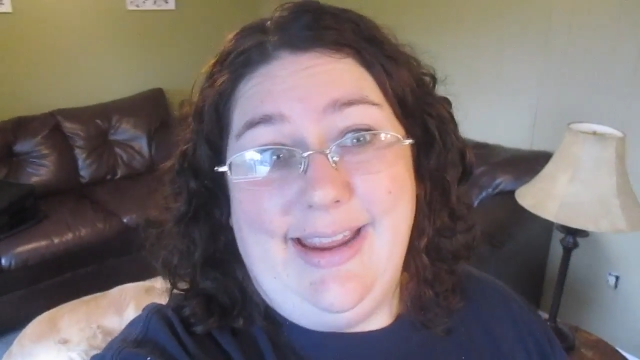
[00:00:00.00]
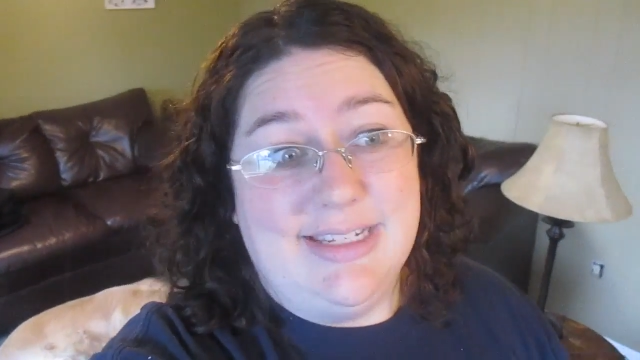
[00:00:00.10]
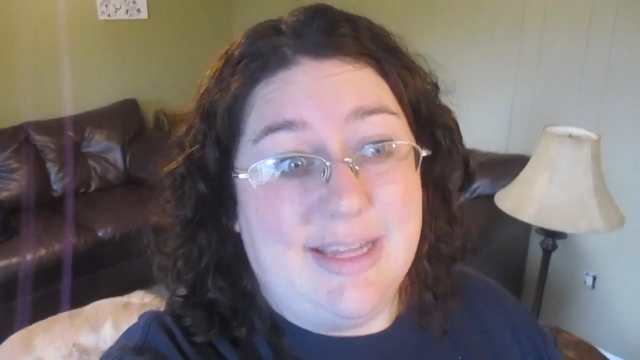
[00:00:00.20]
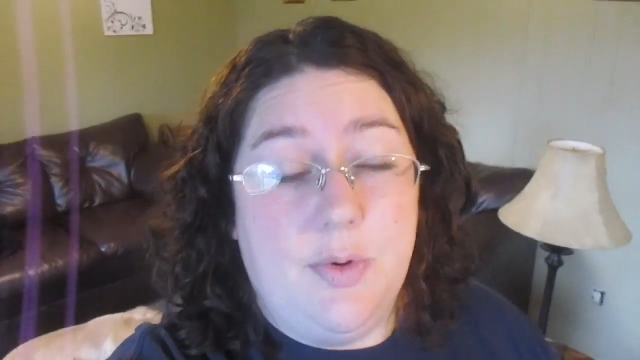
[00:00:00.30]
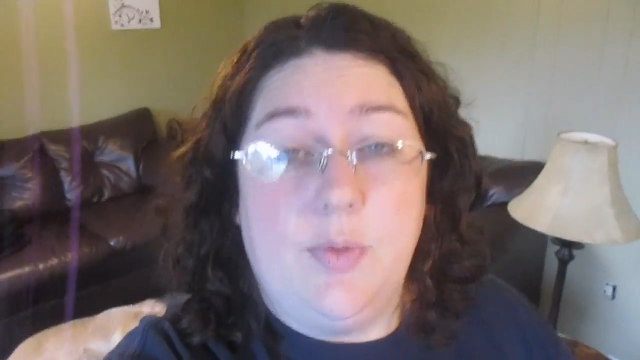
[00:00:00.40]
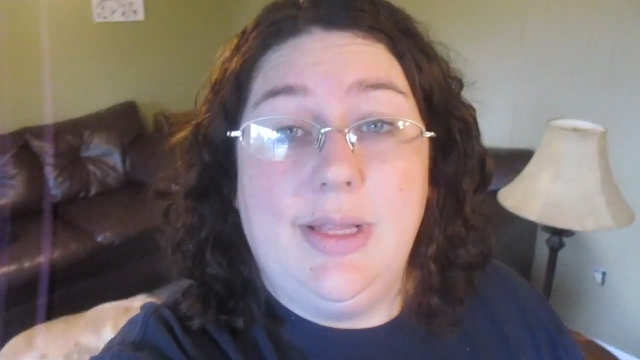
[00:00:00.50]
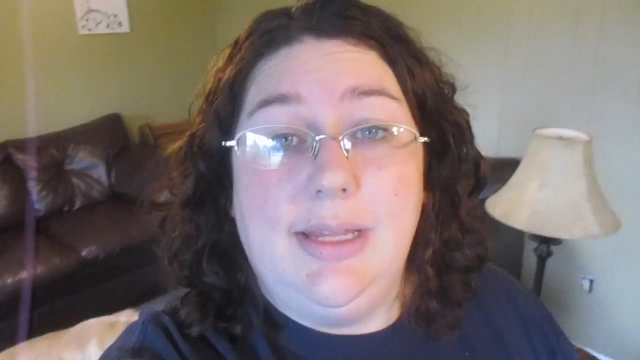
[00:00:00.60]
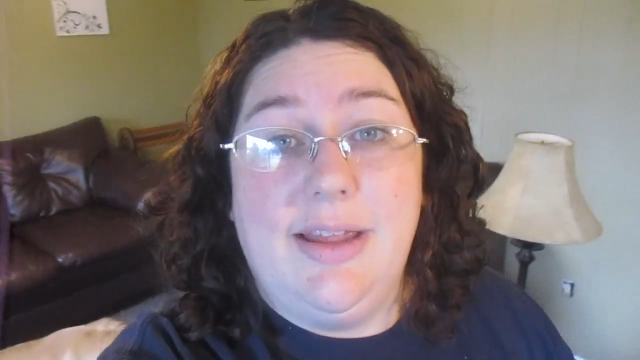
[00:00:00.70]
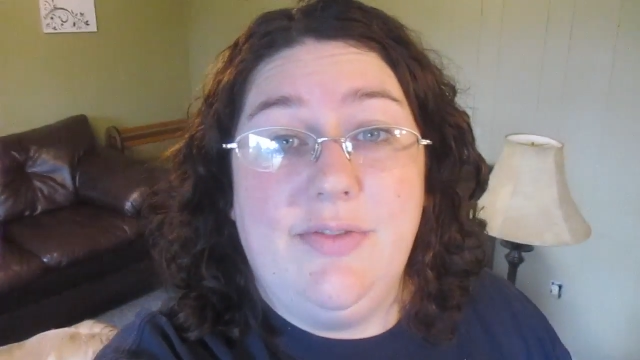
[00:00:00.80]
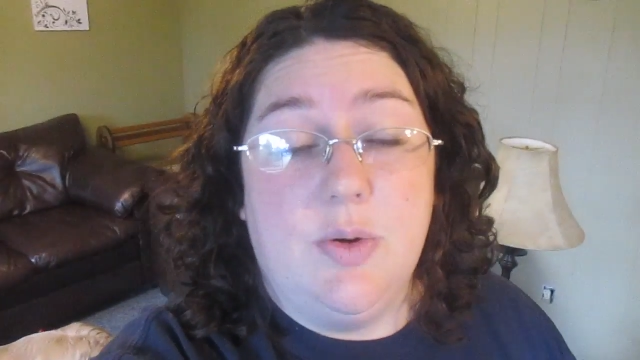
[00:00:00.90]
because I would really
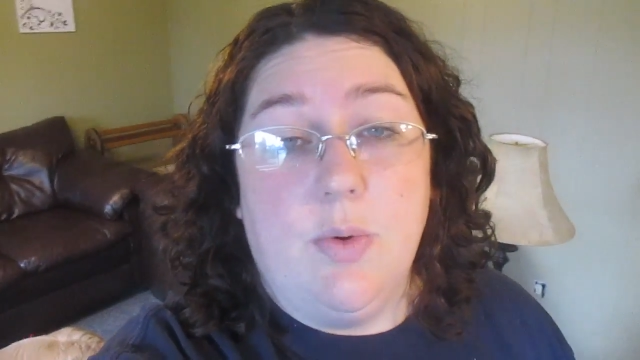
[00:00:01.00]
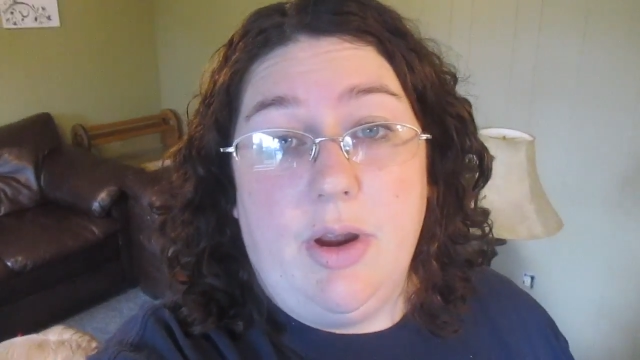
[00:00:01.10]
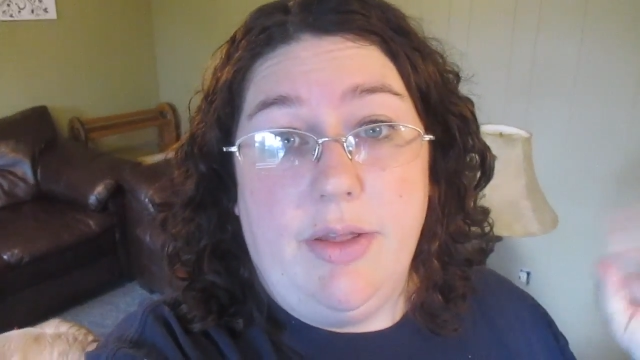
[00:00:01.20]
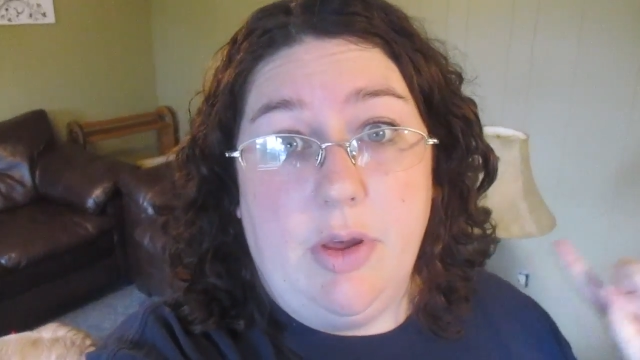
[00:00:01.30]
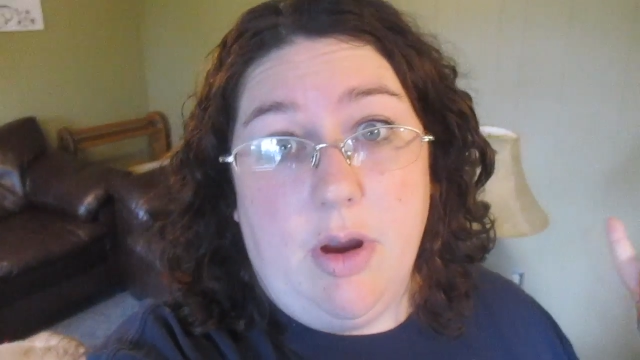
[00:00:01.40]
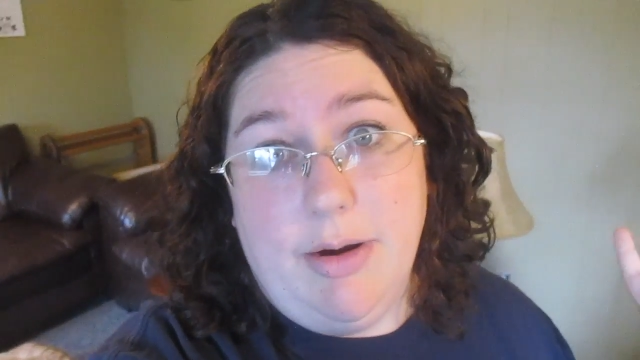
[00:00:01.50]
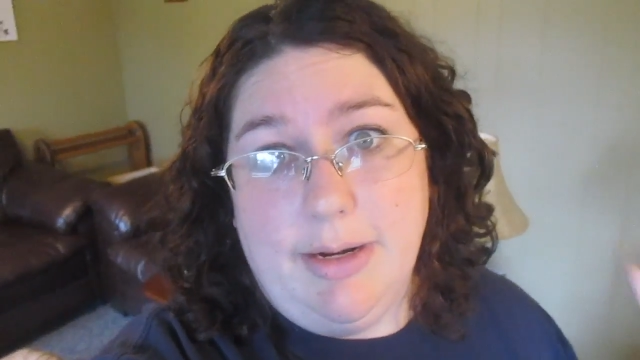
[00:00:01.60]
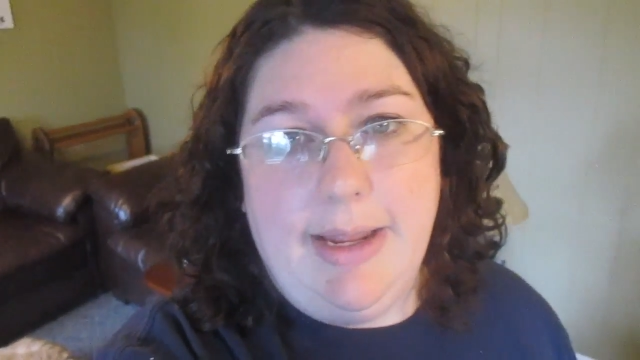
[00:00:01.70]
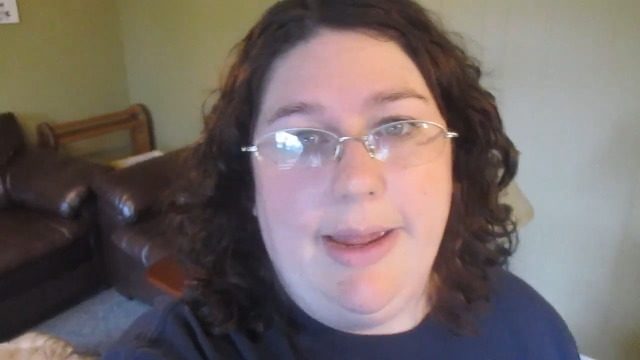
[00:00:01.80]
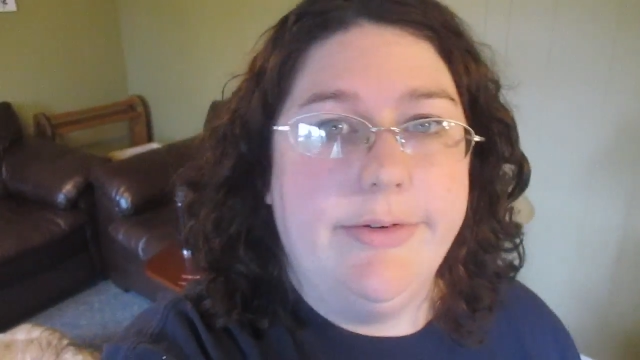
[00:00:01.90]
love to work on the
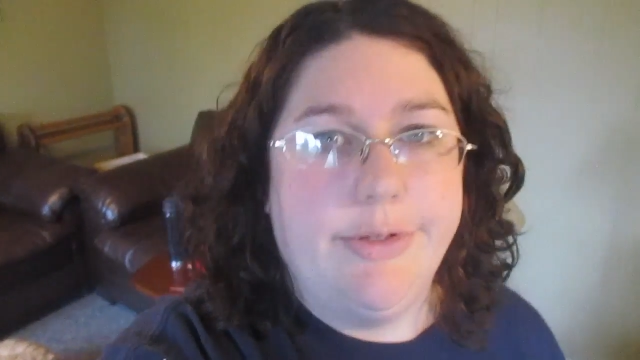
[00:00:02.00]
garden again